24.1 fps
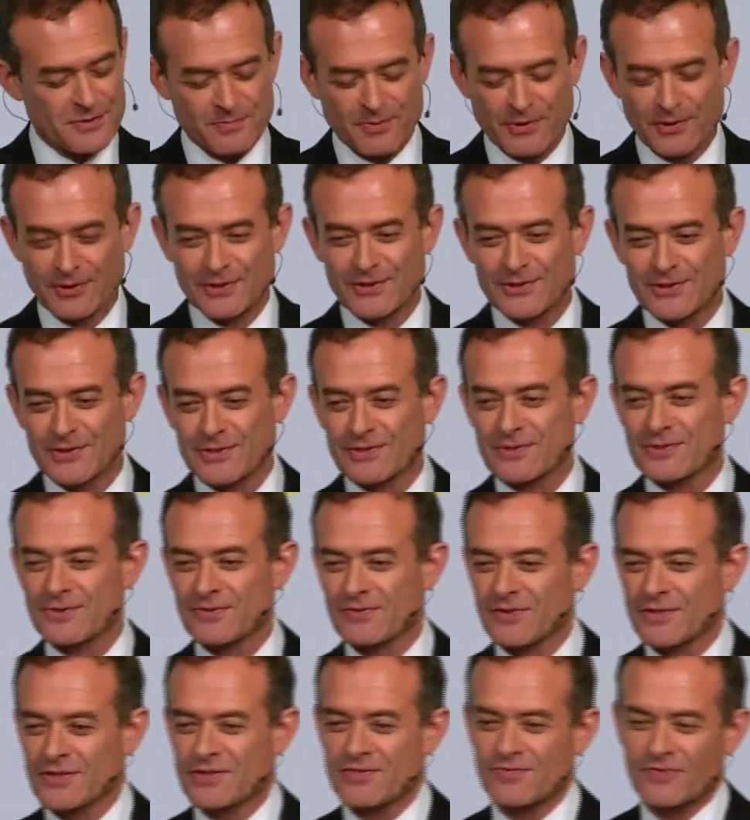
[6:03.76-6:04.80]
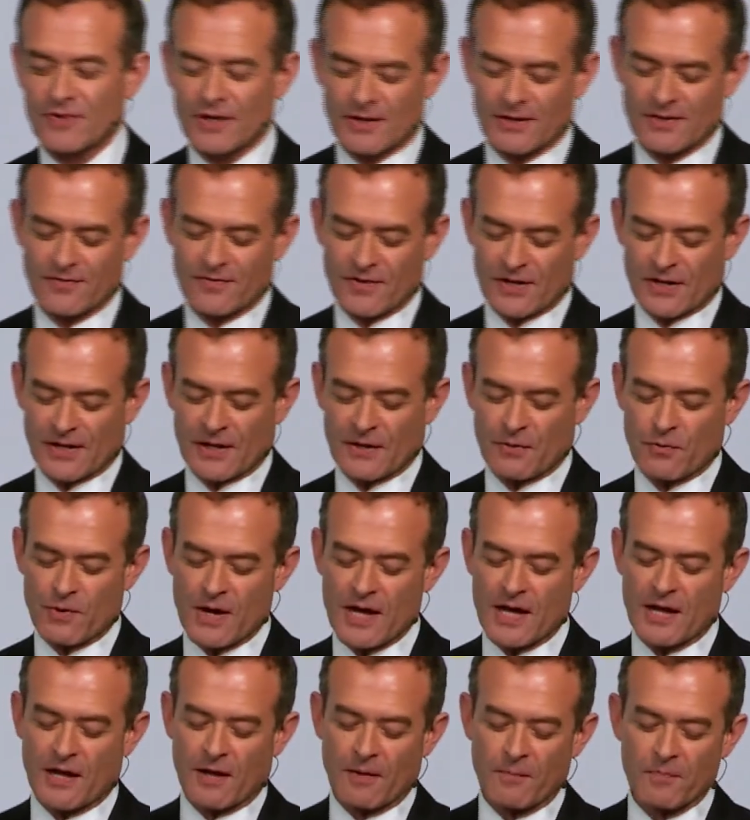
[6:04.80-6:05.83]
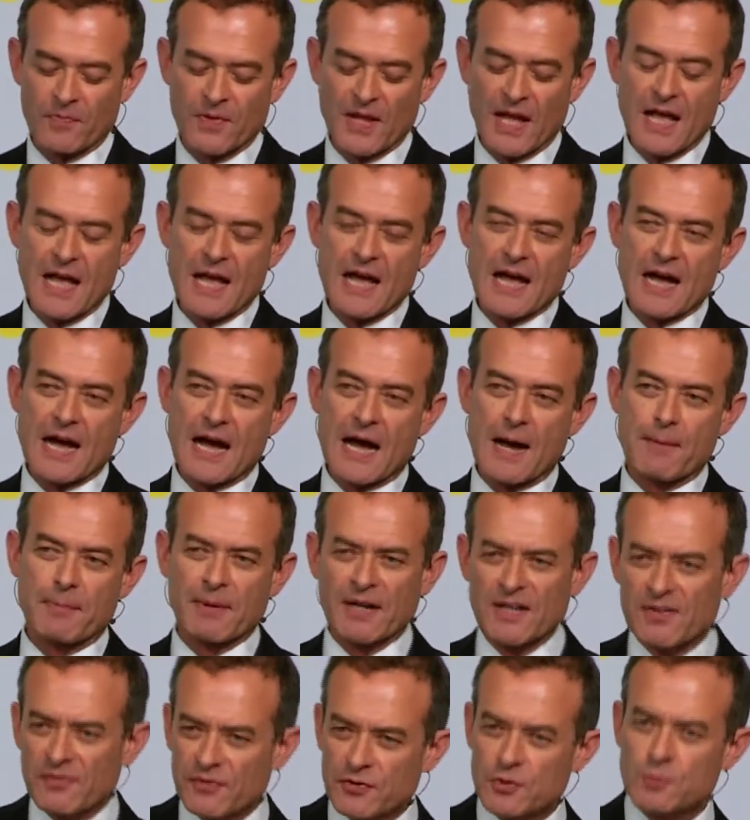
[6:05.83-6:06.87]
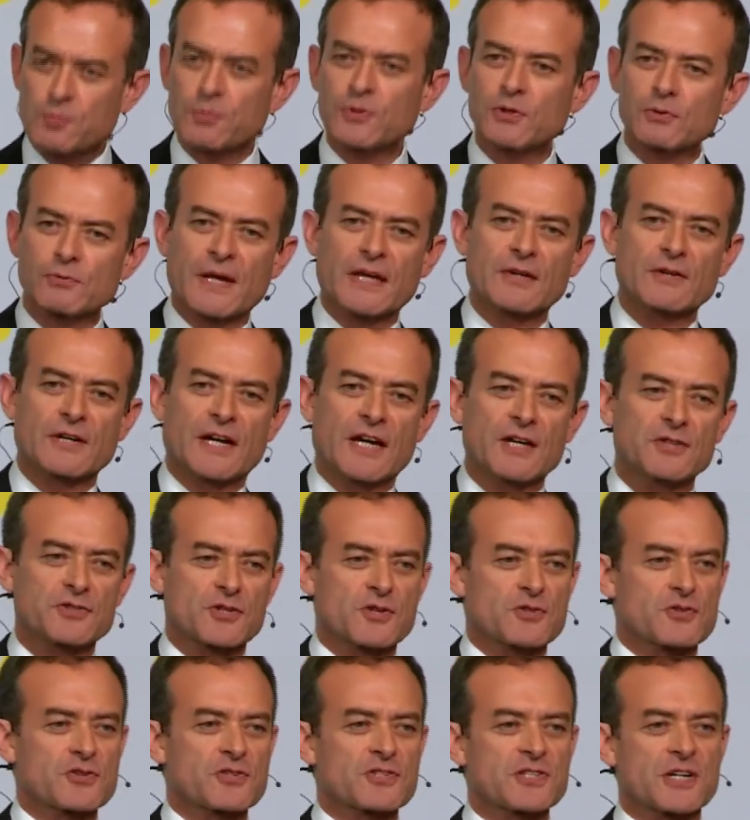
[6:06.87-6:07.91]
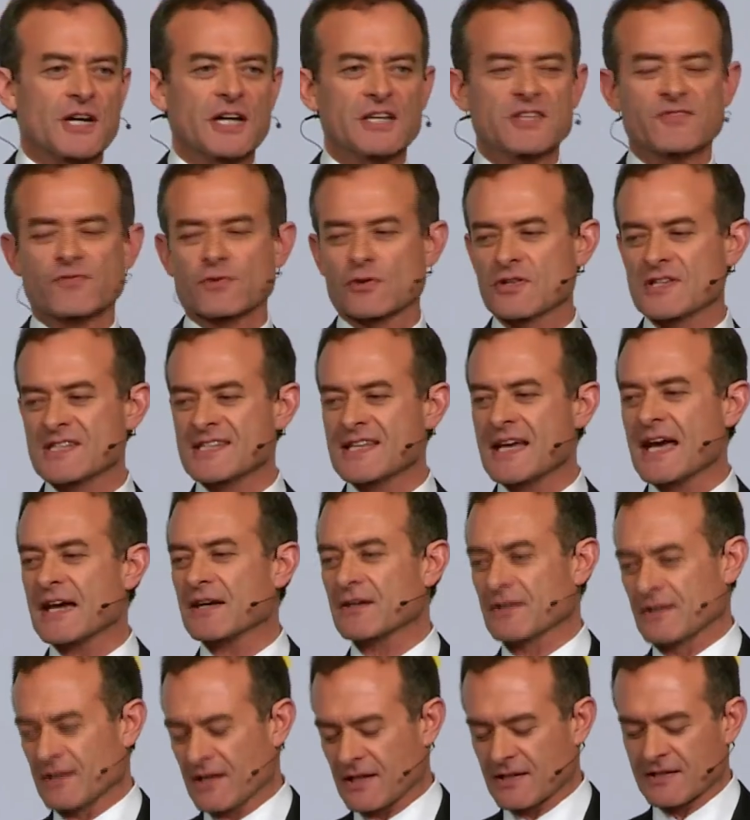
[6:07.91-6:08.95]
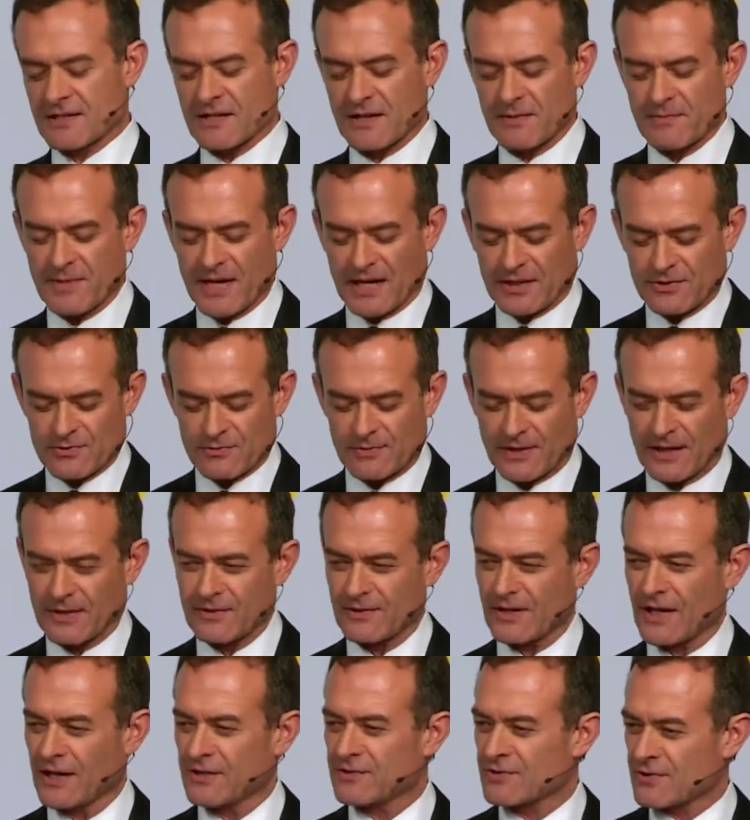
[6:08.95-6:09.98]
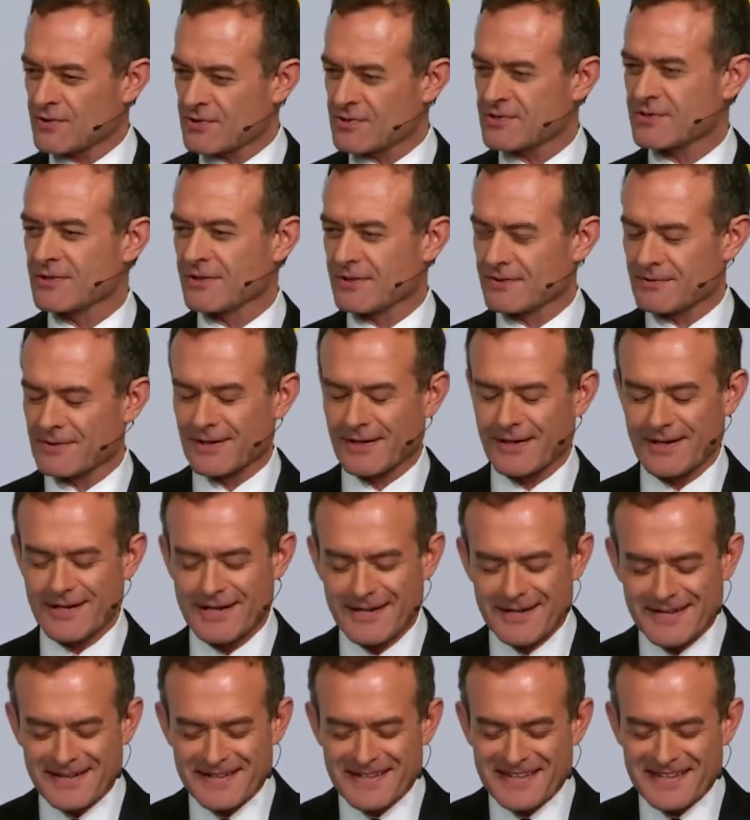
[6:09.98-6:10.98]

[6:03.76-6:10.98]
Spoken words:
you pointed to this very, very well. But if you put regulators aside for a second, I'll come back to regulators, don't worry.